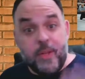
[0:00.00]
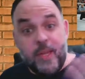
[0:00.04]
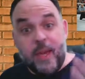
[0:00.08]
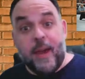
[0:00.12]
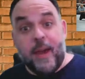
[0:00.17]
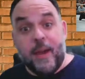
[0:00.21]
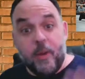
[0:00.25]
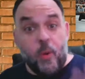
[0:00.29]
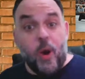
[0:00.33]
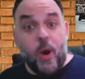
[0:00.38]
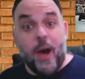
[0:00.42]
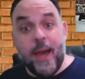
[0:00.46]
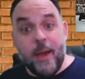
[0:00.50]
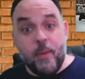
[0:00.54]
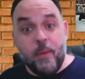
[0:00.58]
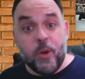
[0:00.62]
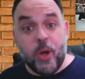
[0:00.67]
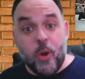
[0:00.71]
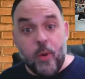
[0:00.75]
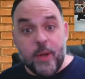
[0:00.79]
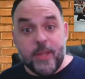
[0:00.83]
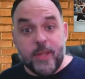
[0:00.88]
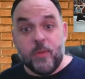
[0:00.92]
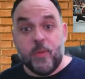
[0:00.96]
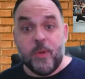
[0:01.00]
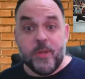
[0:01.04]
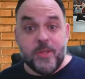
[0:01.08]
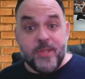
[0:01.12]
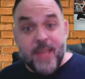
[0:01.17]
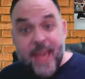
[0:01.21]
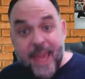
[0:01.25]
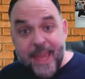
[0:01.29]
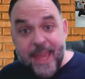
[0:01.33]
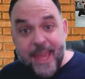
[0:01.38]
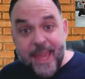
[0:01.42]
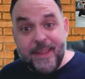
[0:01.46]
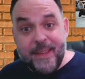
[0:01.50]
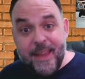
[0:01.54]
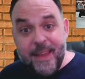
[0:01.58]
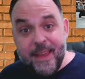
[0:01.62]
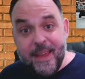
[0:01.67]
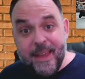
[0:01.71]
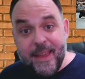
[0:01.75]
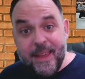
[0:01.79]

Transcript: DIY were going to retain